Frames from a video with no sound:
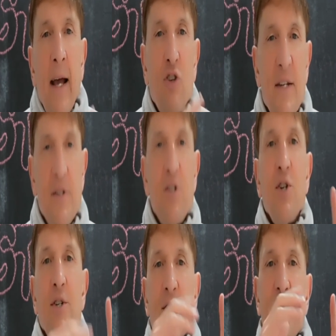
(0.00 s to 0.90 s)

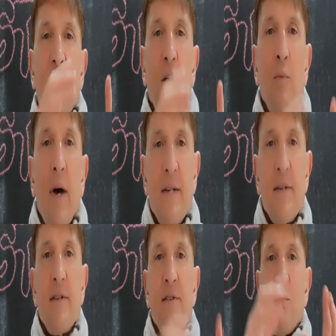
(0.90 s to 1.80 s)
transitions learned by
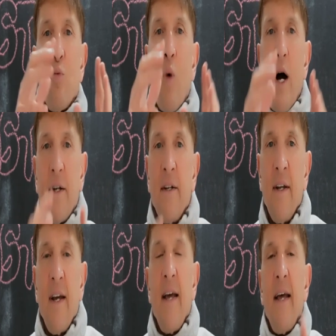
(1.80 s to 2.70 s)
system one
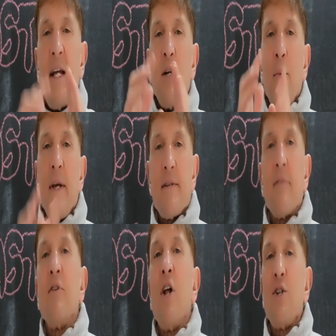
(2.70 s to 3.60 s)
in a piece
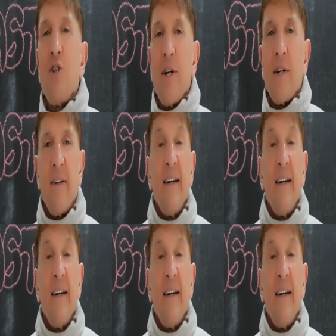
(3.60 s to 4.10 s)
of logic,